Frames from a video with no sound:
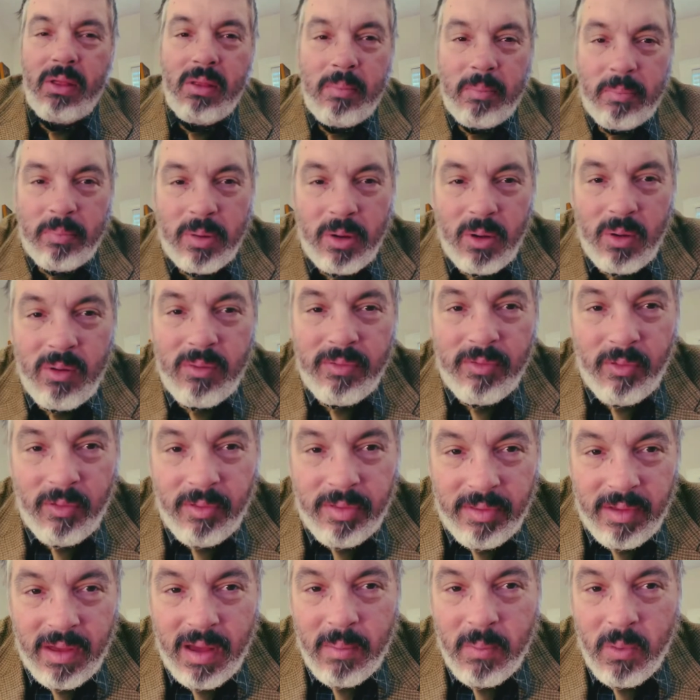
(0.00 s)
beautiful
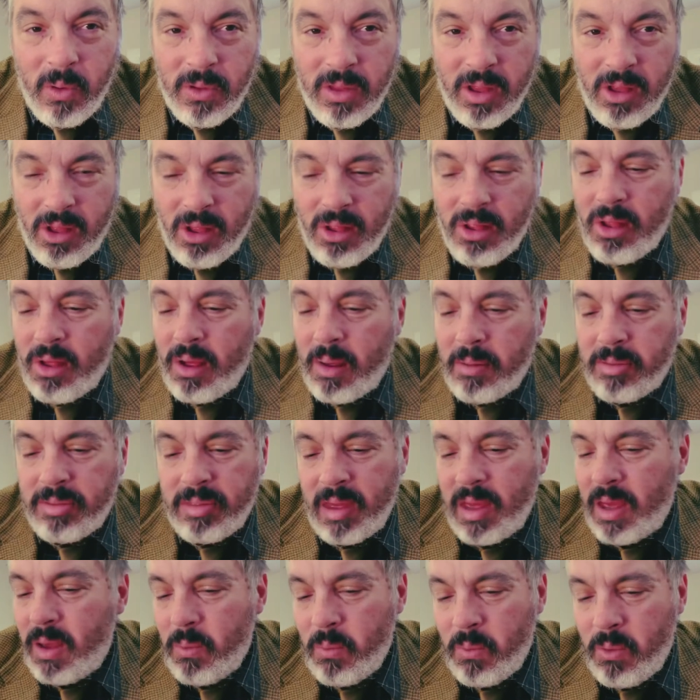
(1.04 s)
thing about this is I
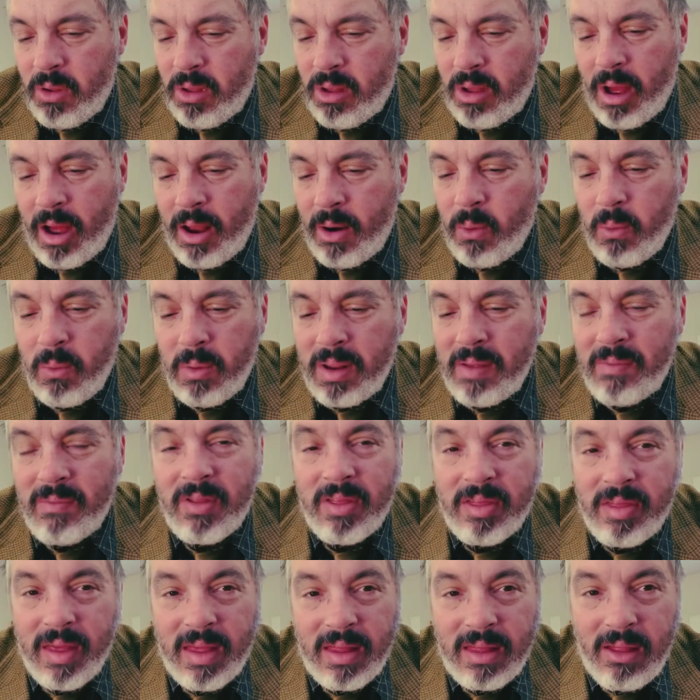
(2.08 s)
don't even
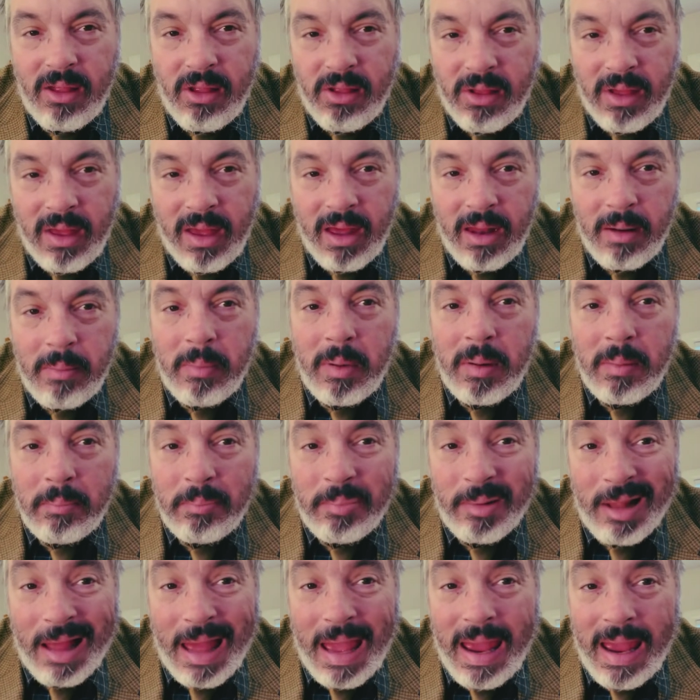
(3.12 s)
think this thing had been
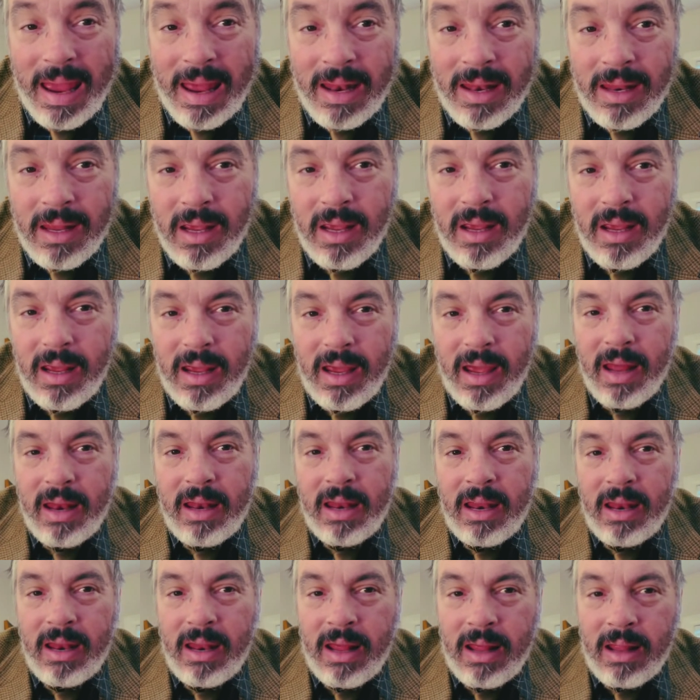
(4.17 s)
played.
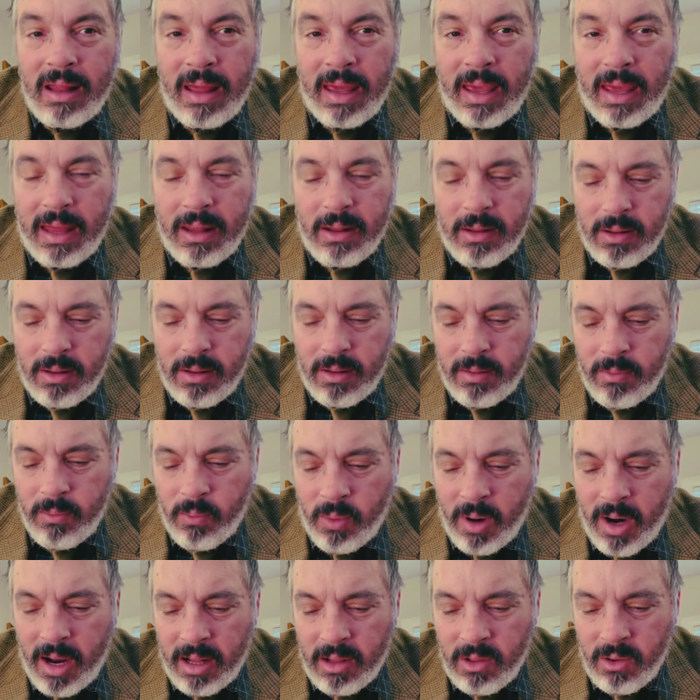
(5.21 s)
When
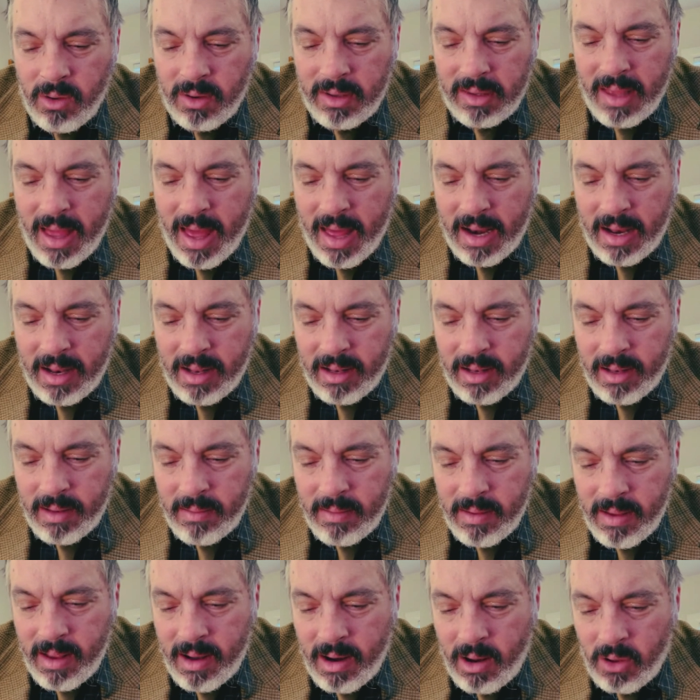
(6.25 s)
I looked at it,
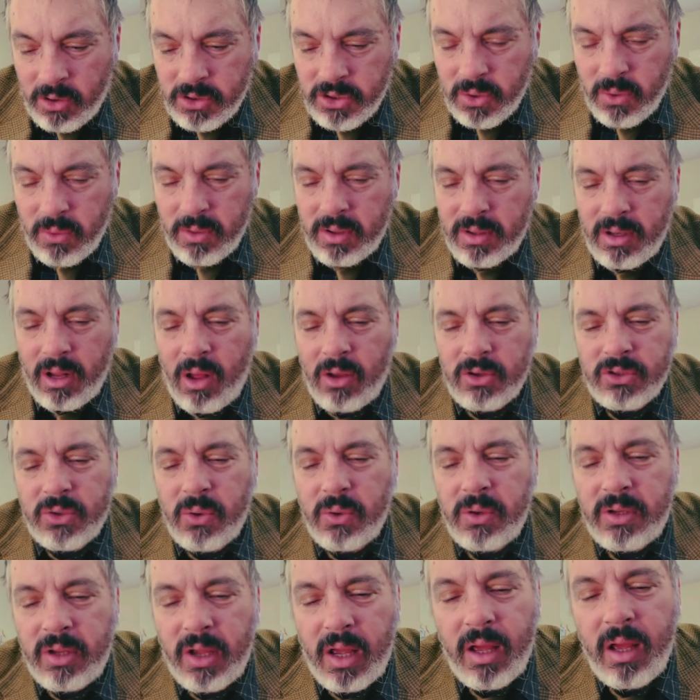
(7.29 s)
and I'll show it to
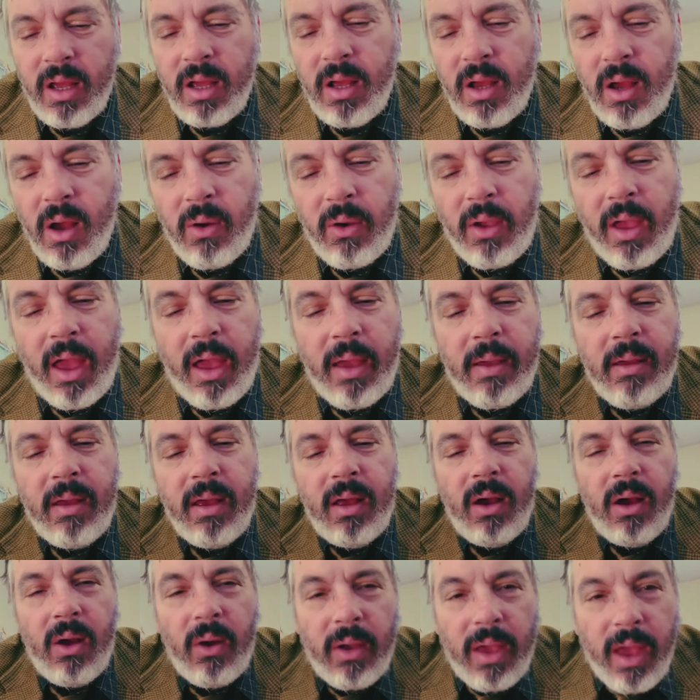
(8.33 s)
you. Okay,
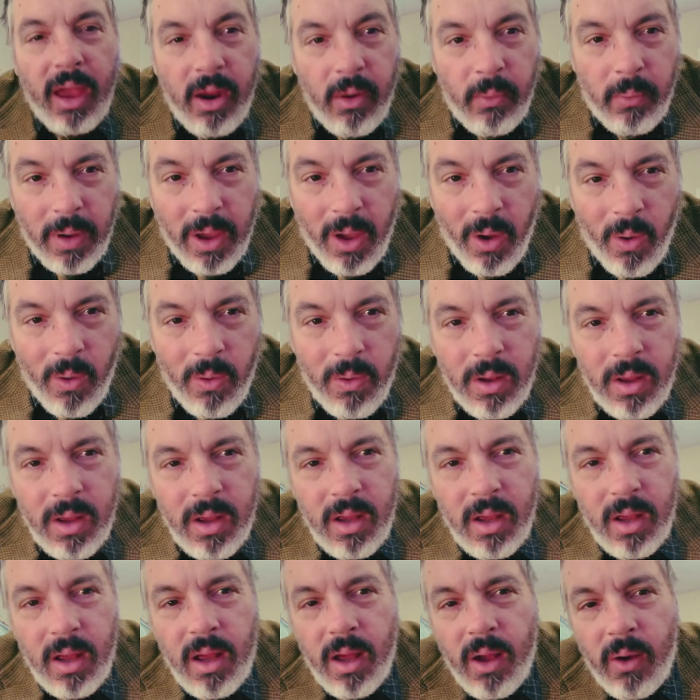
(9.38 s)
here we go.
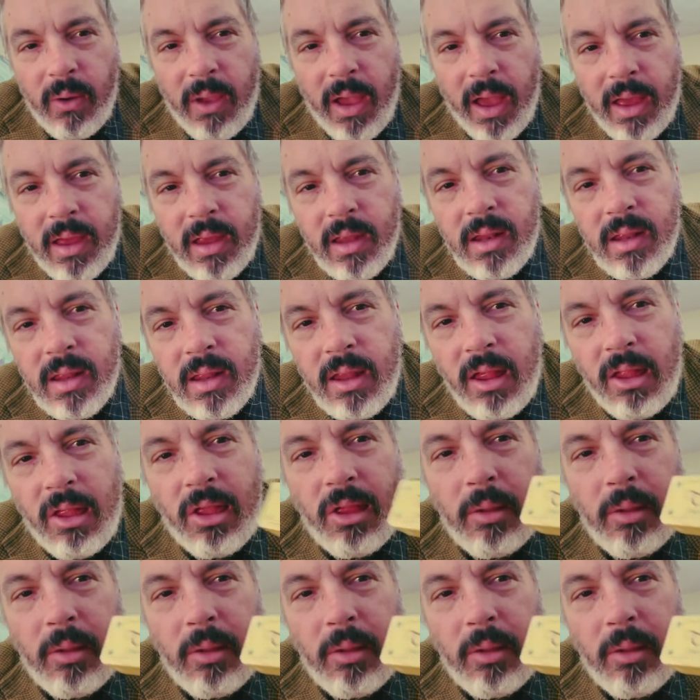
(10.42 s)
Okay, this is the